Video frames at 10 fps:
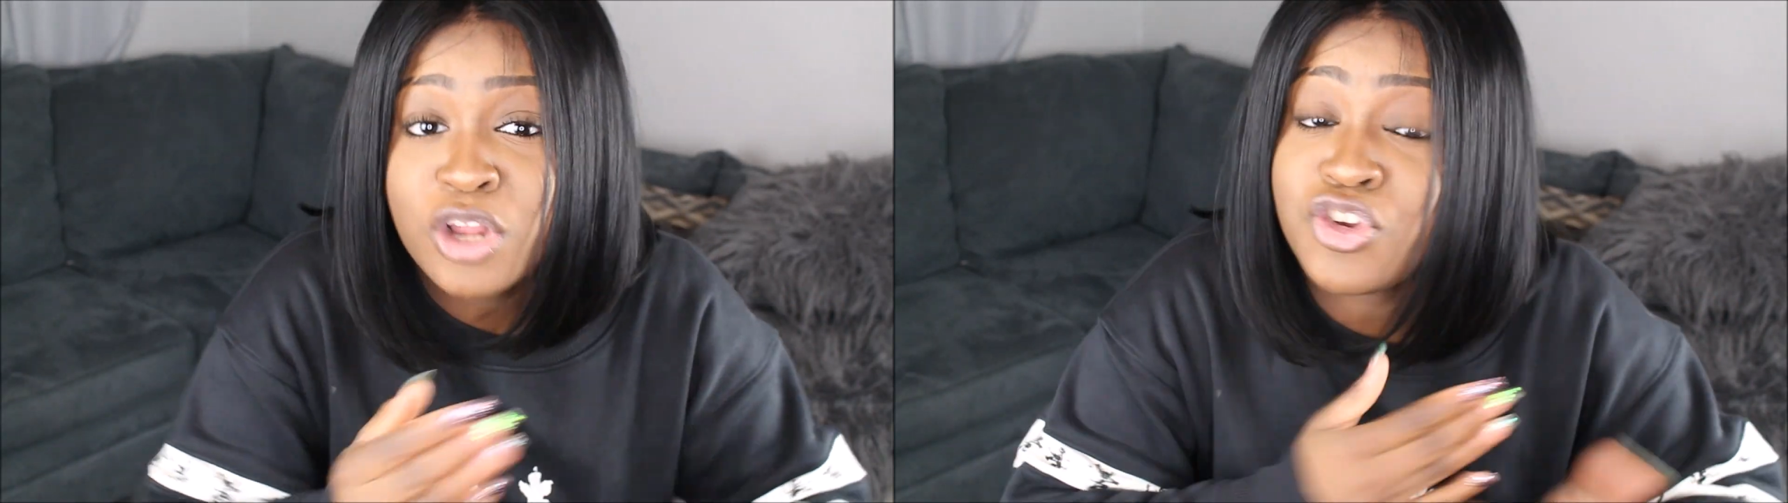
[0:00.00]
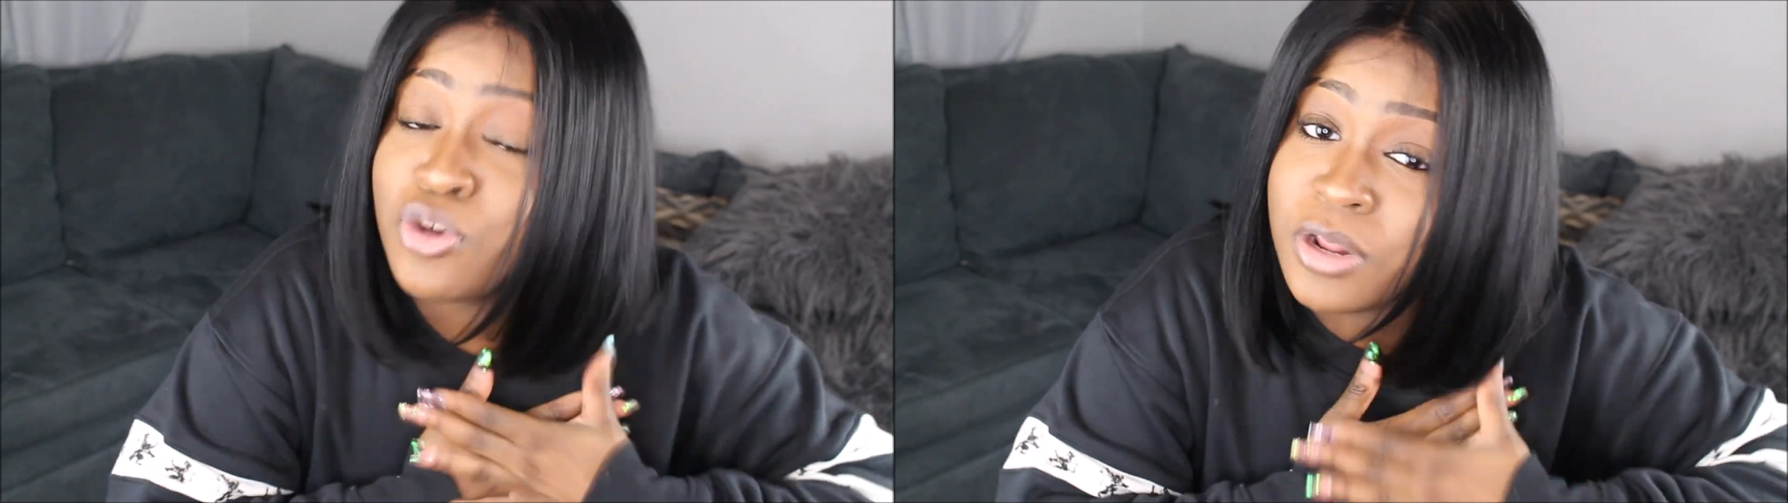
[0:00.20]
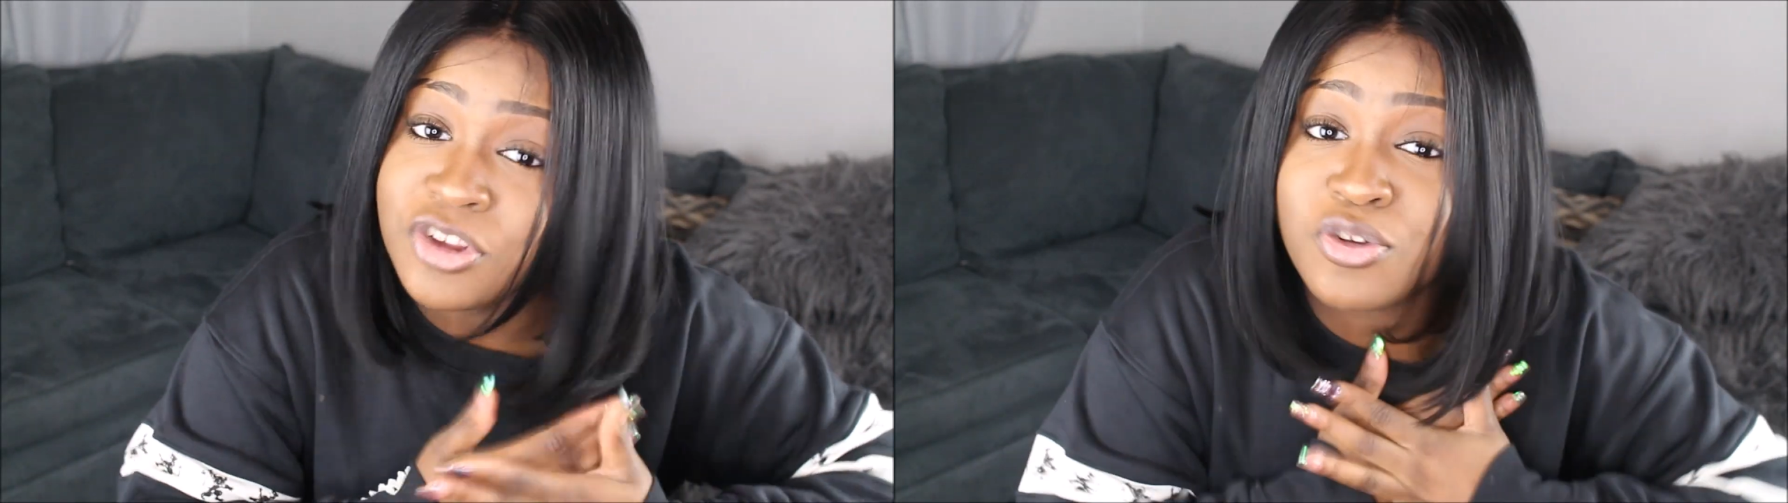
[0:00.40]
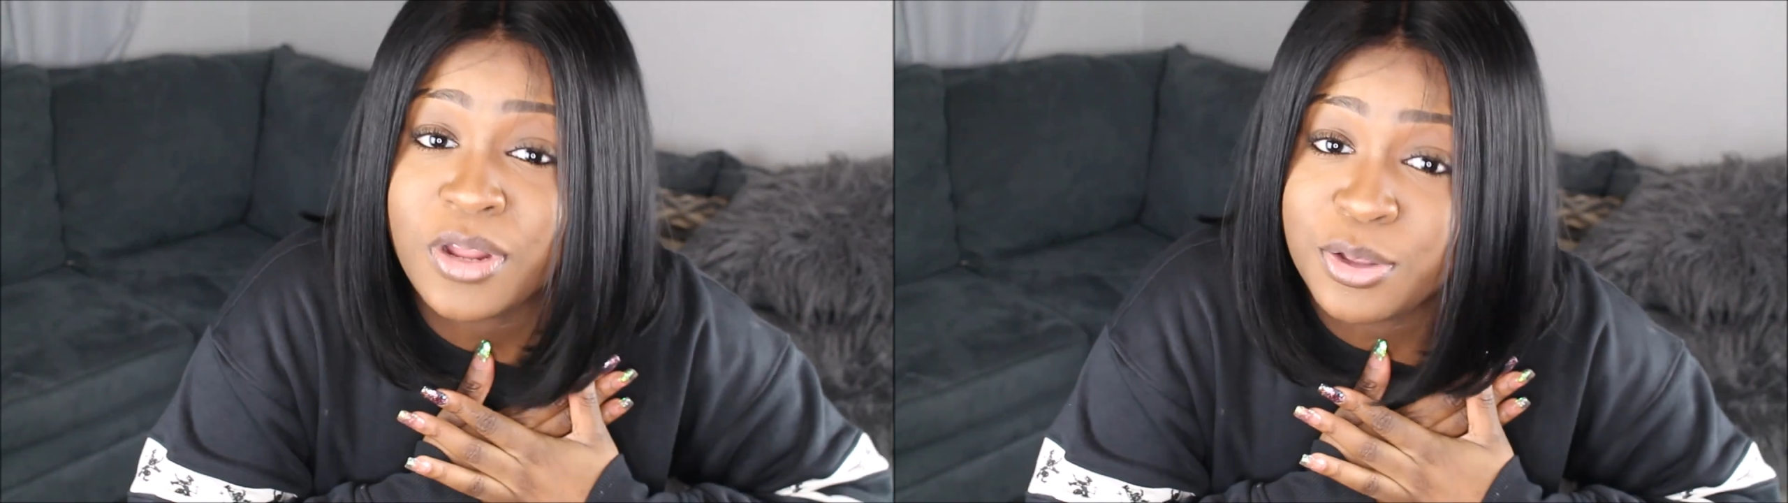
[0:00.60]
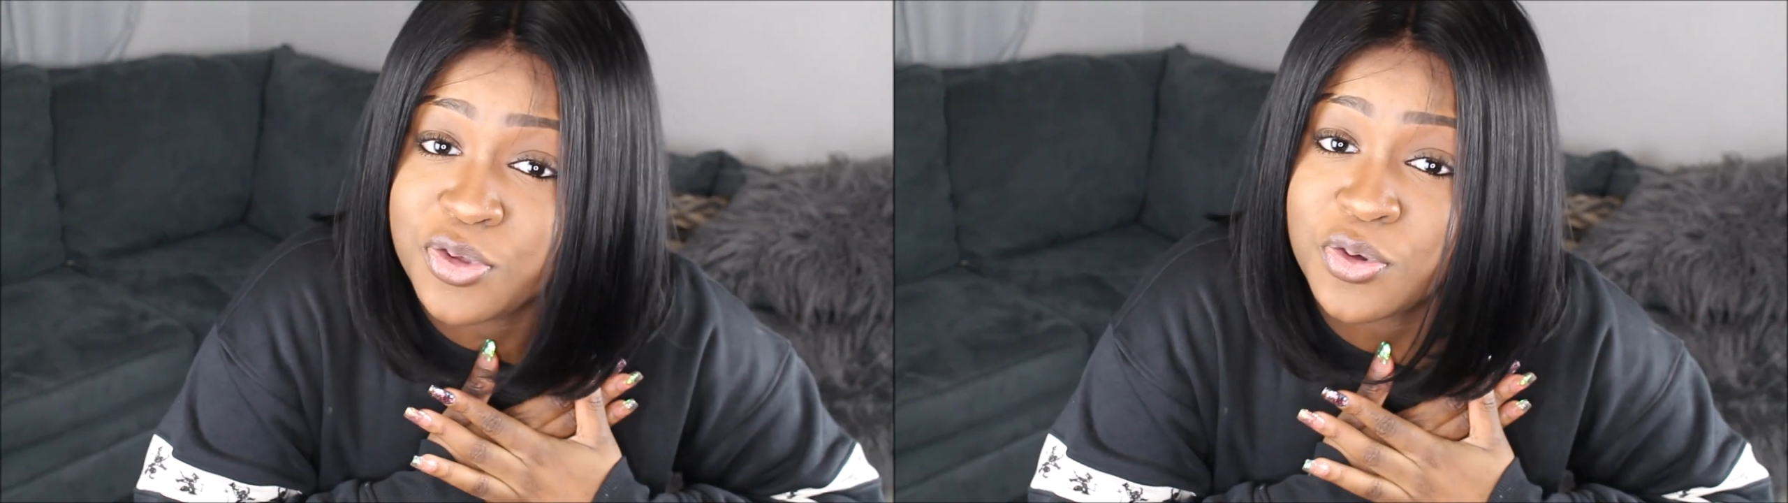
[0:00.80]
Truly
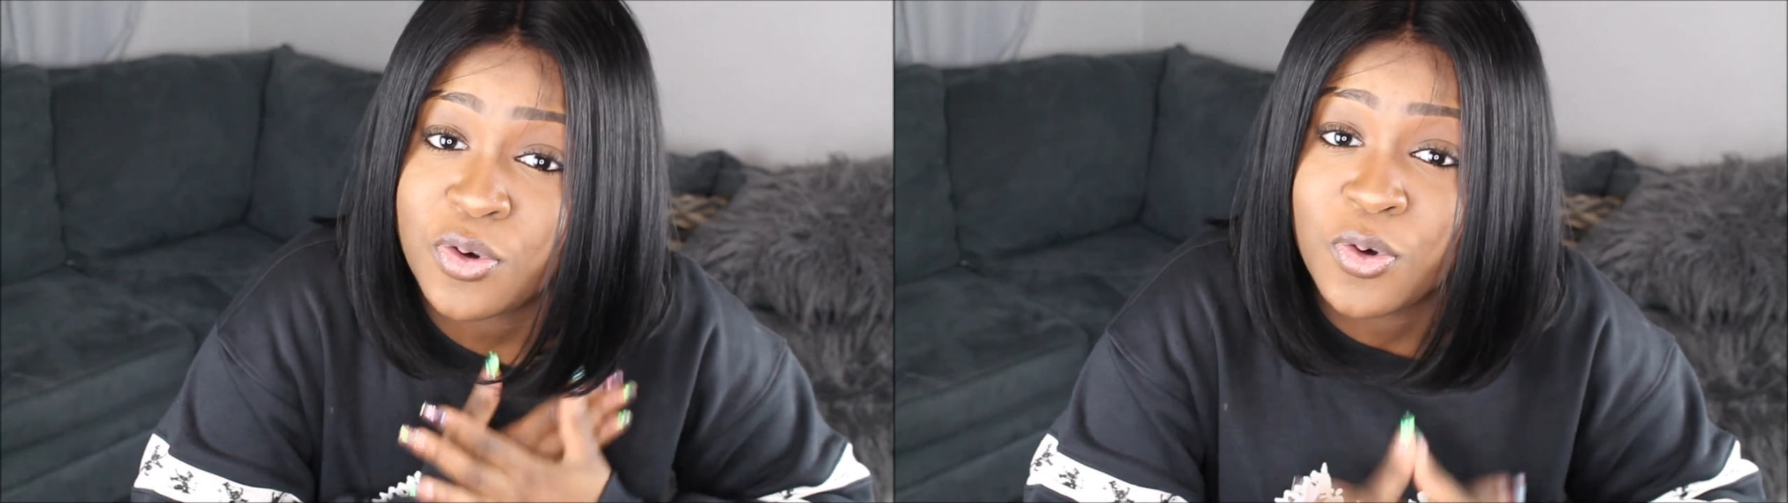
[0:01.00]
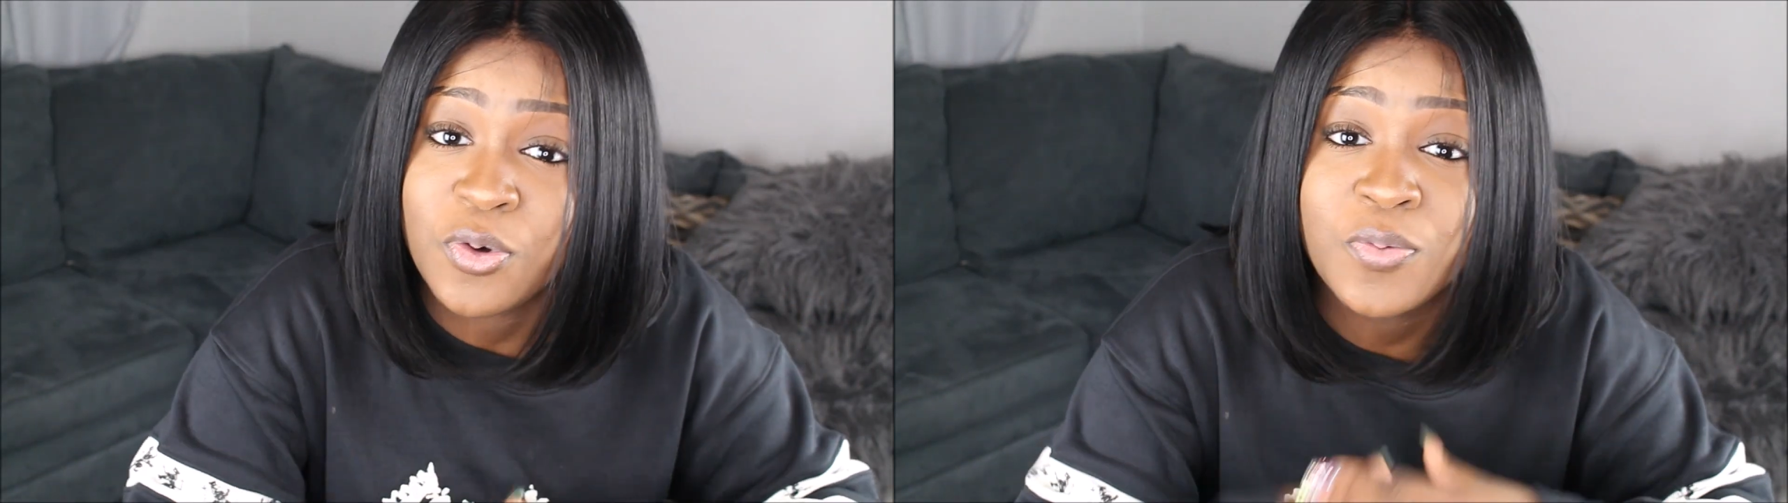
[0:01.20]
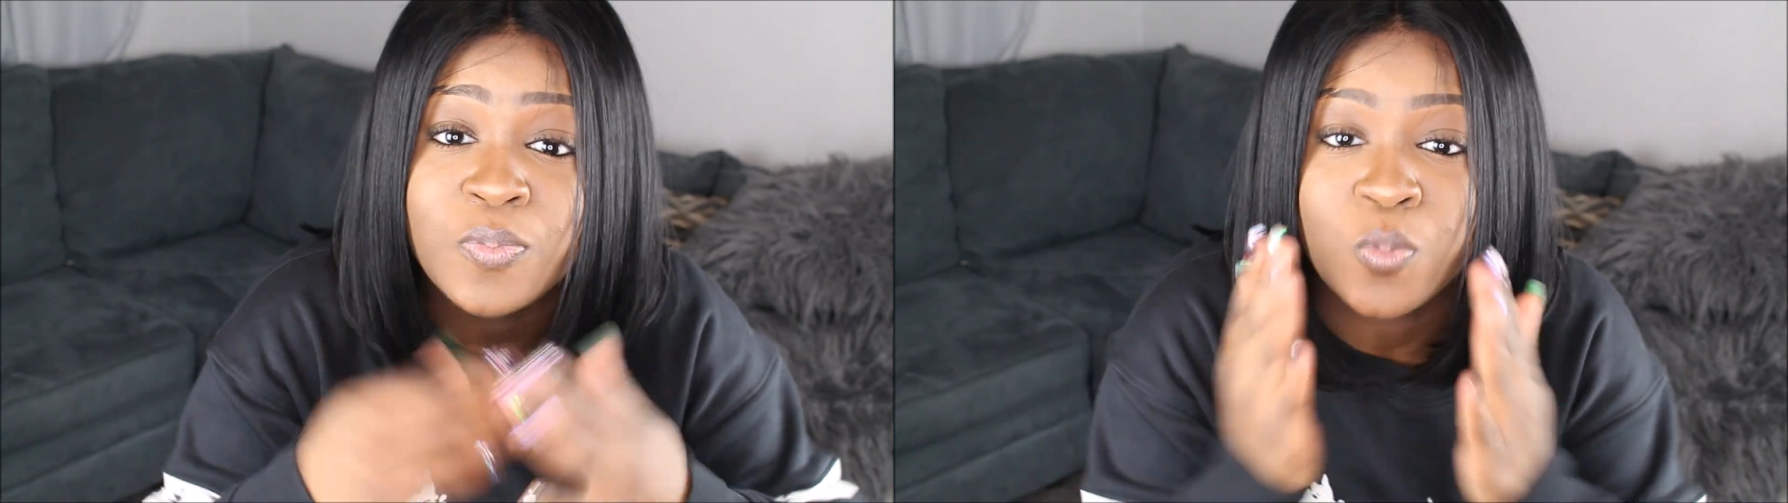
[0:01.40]
do.